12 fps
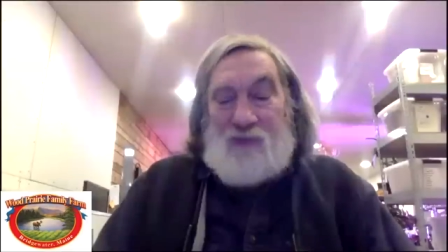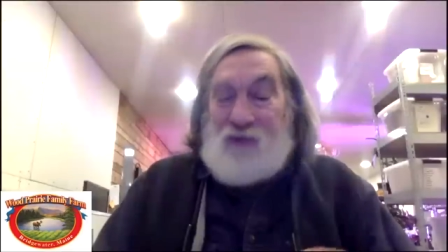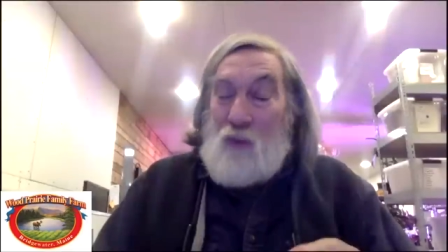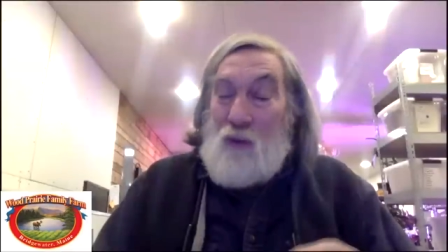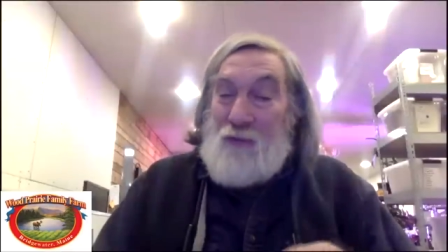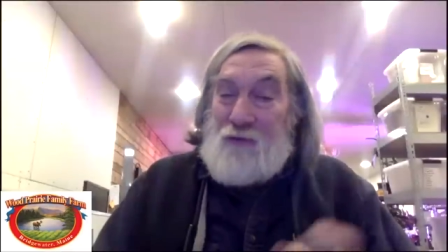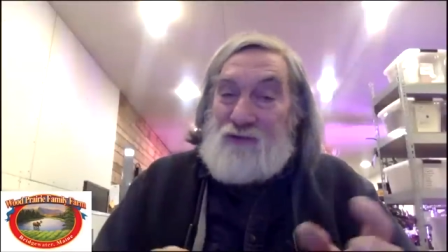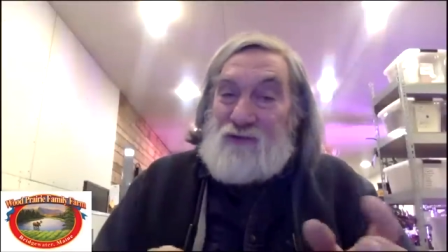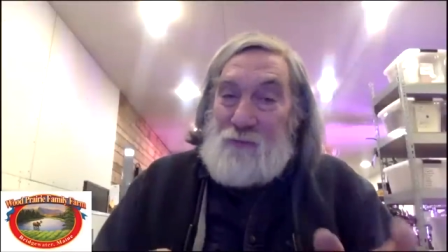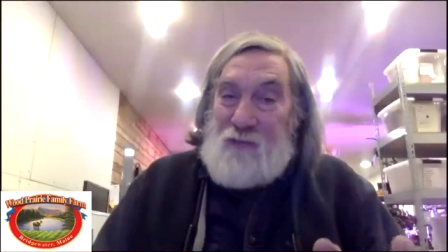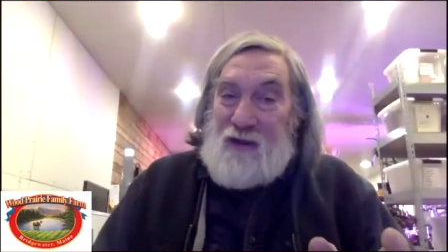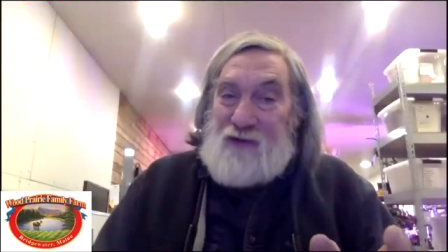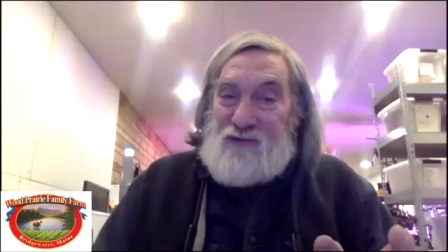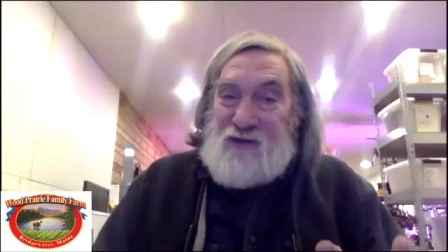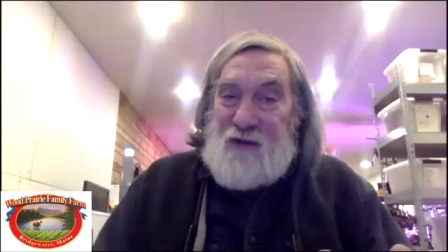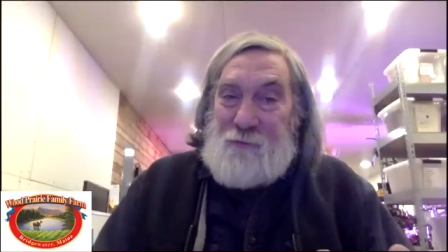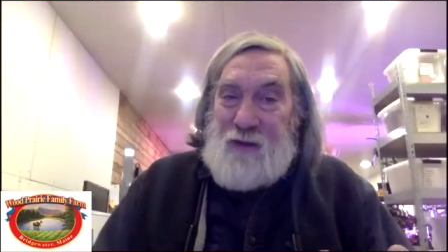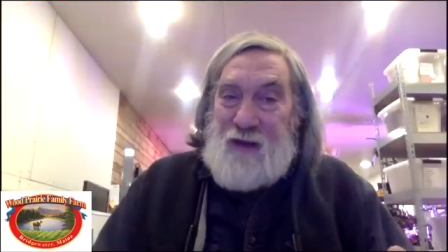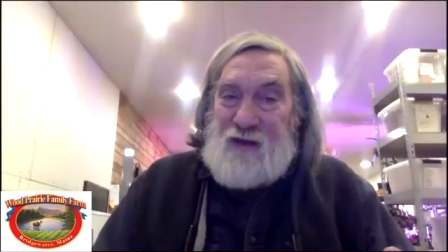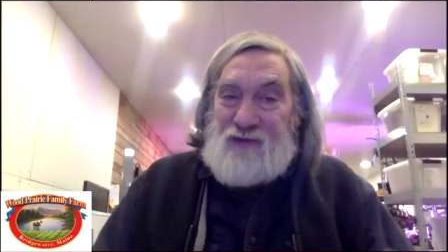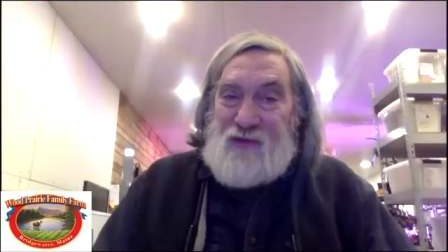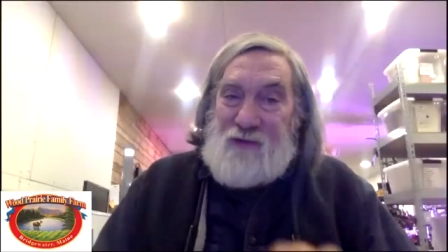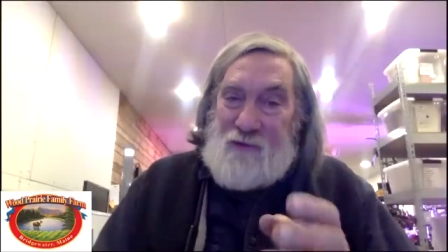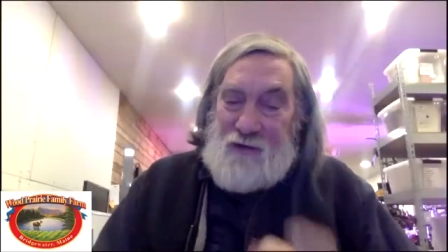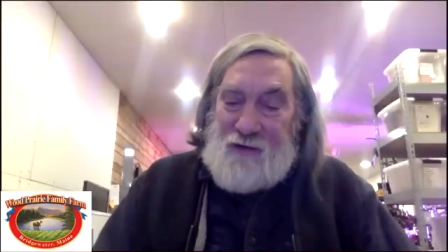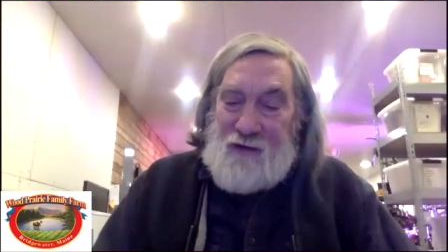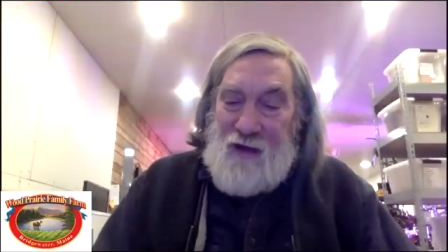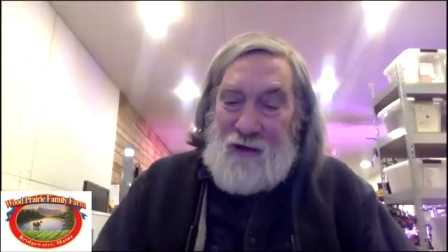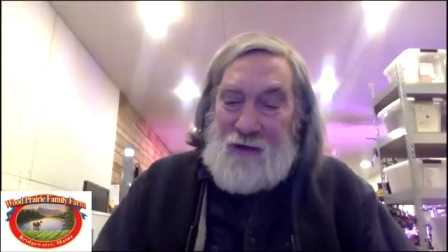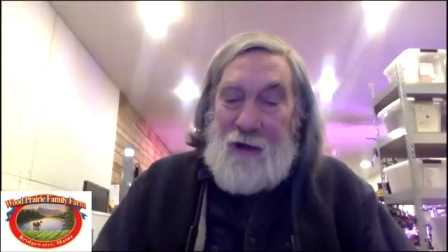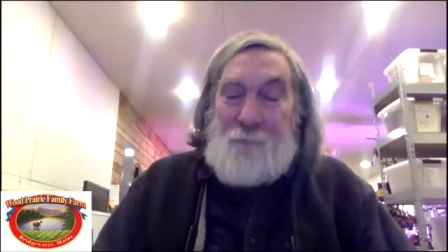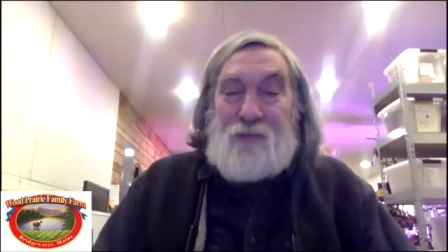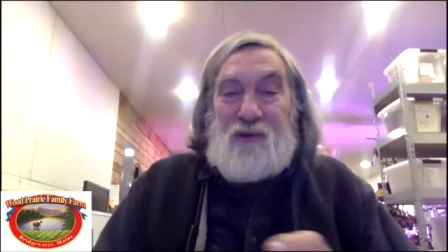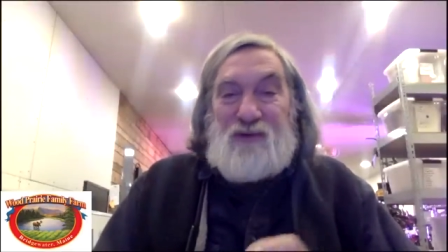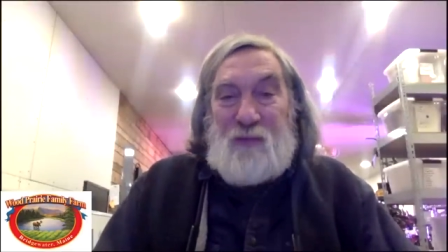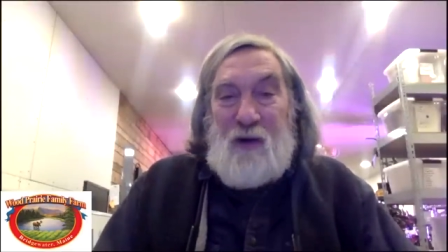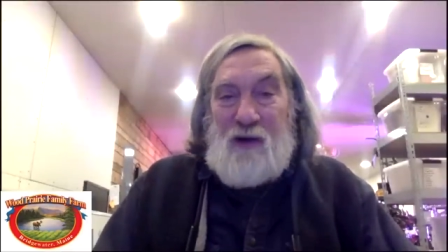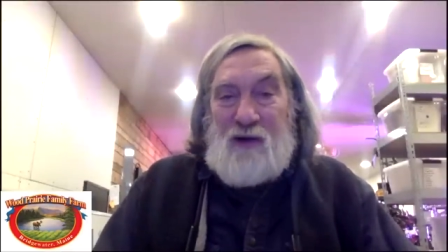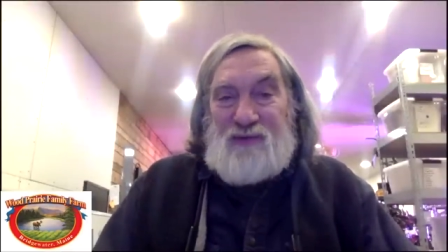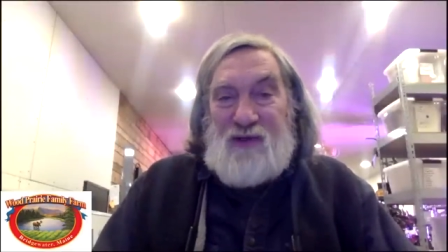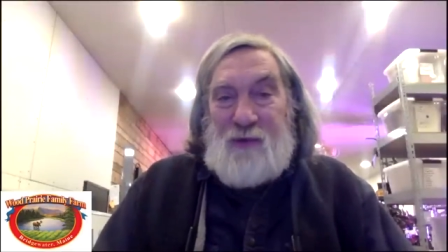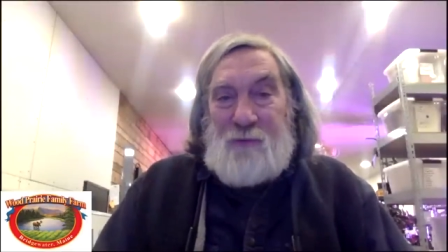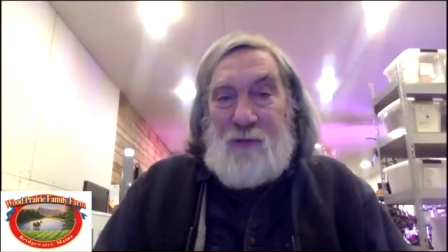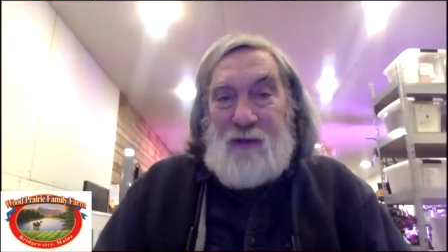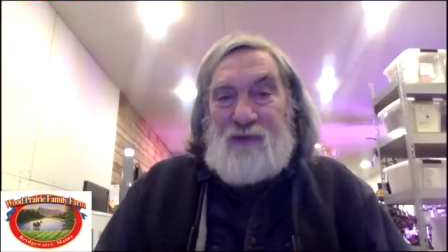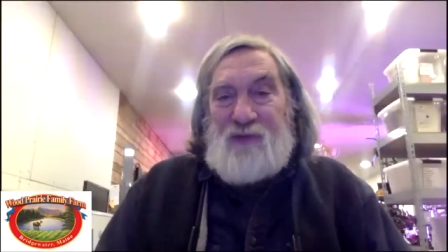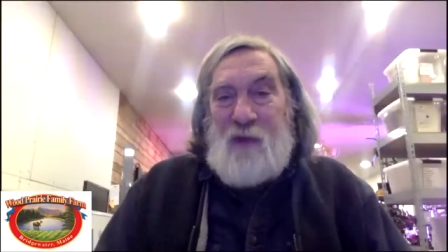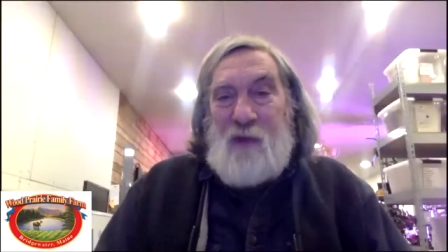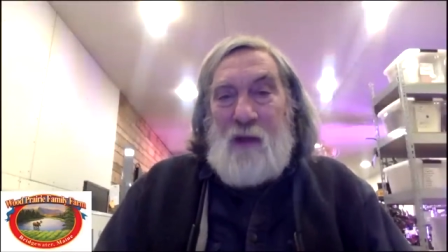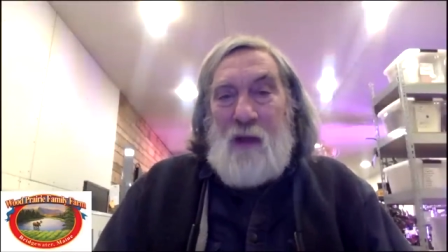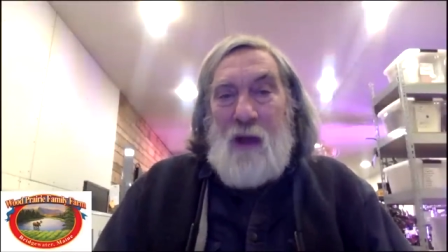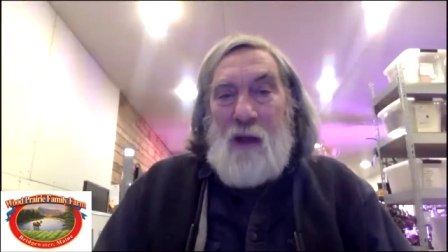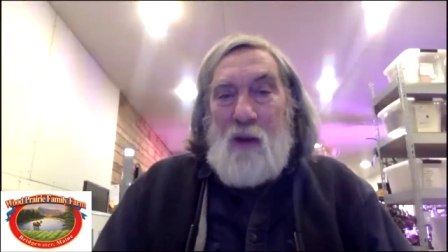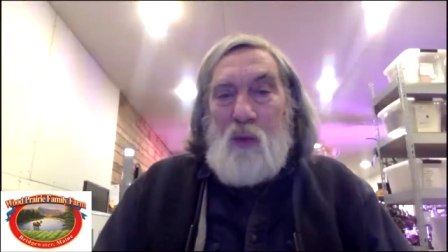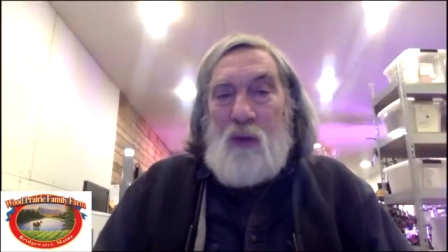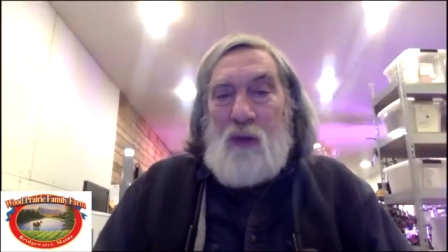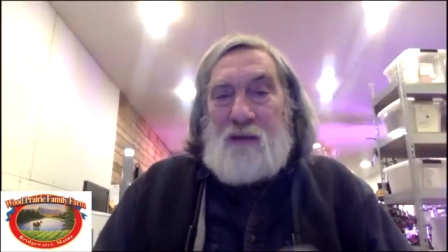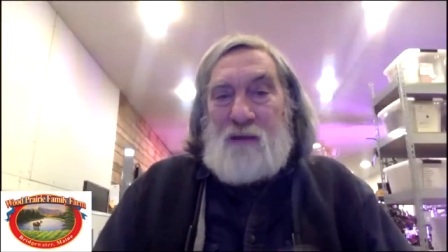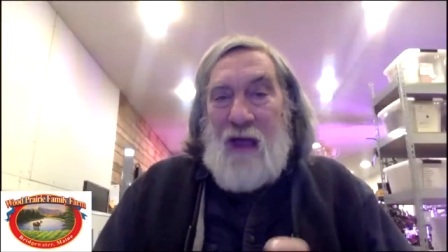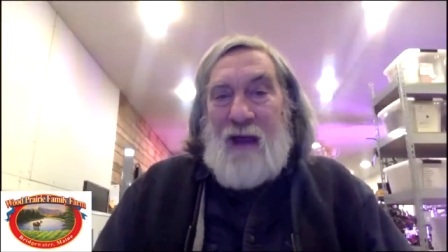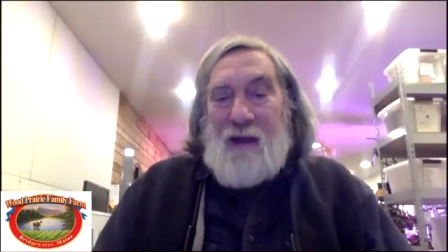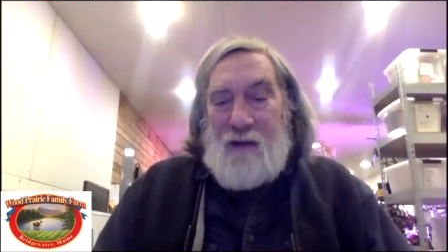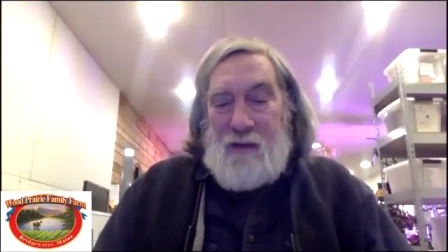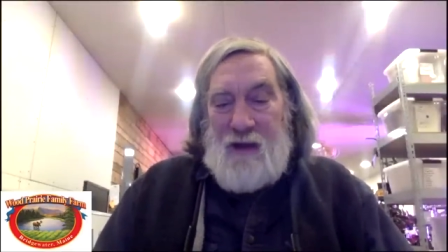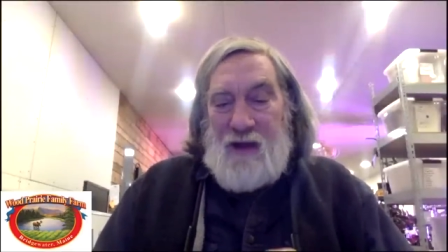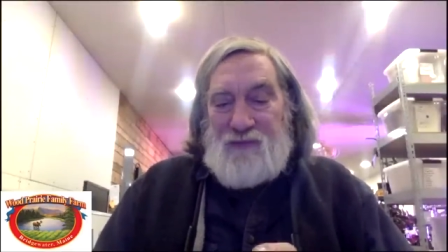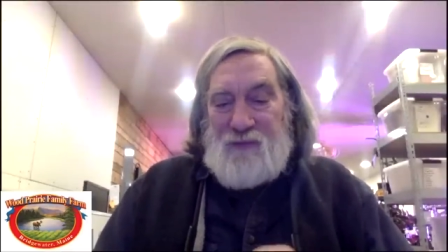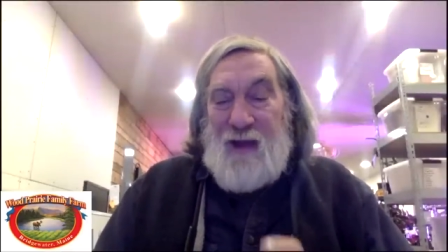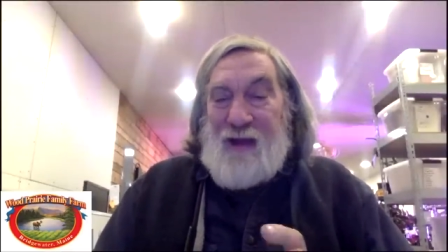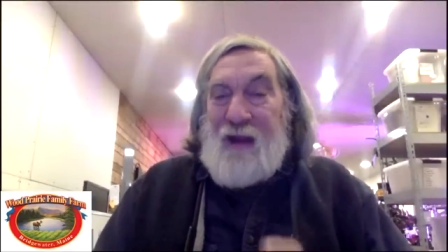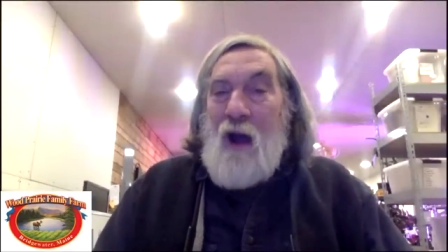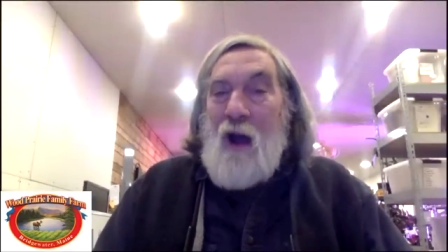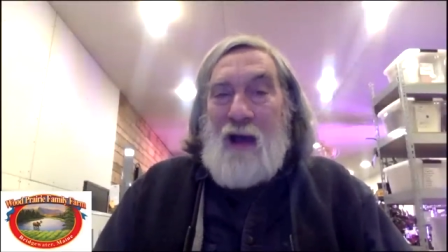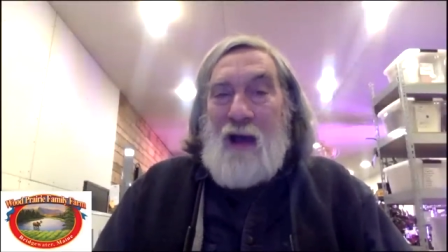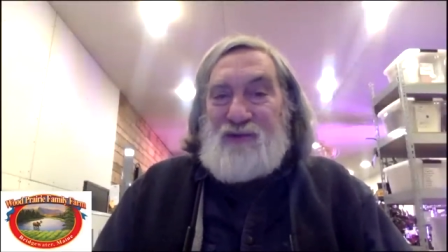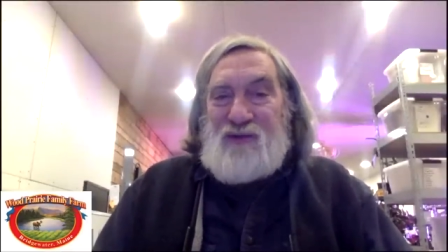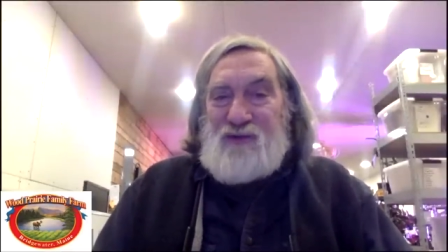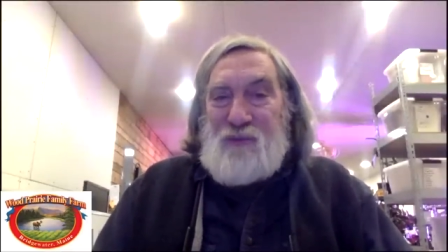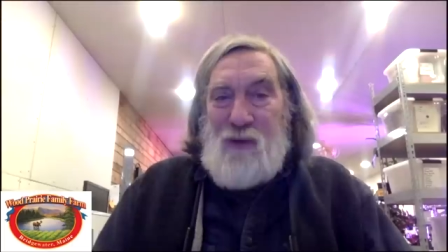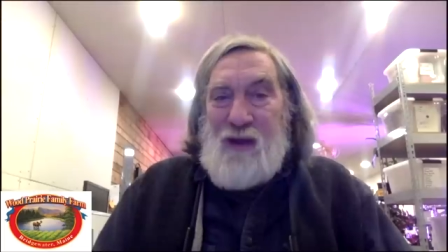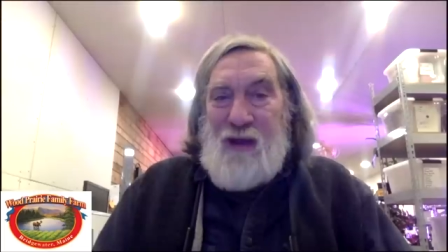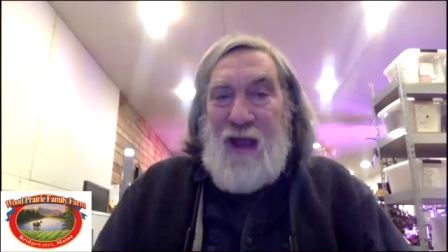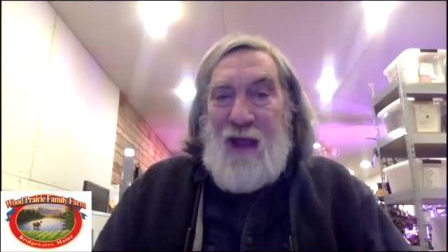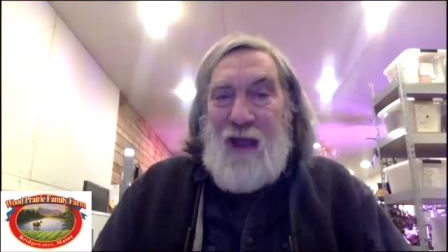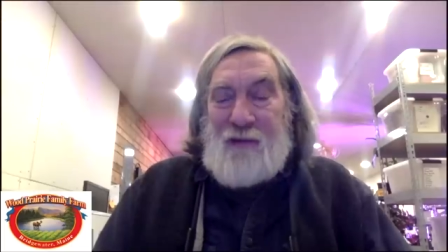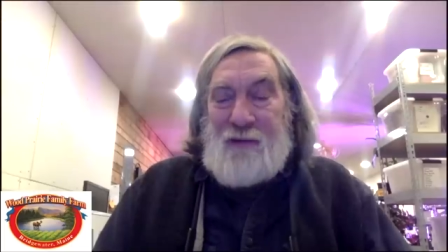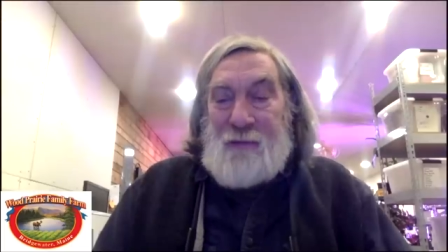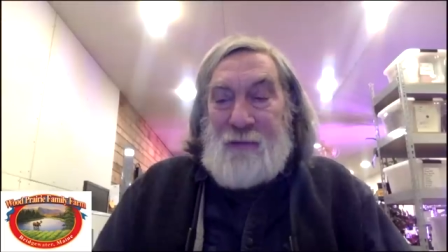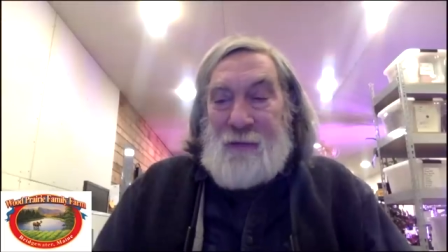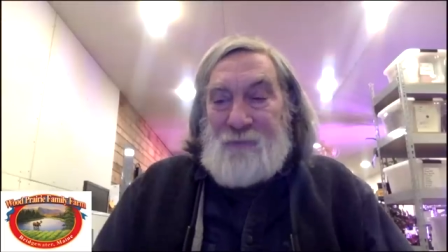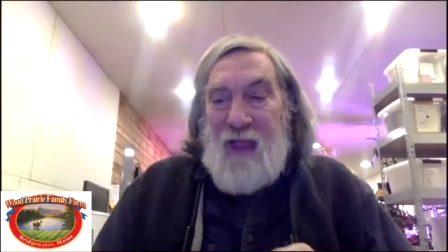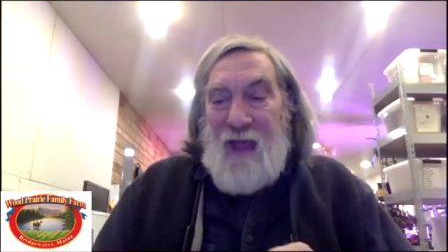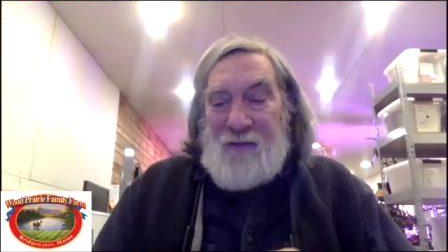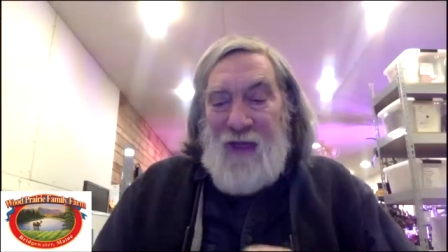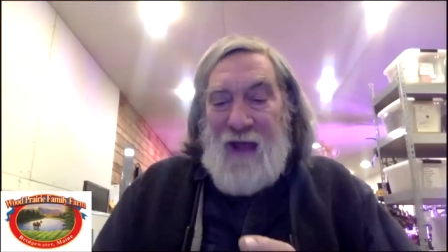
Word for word: Uh, so whether it's a big seed piece that you're going to cut up or a small seed piece, uh, we like as many eyes as we can.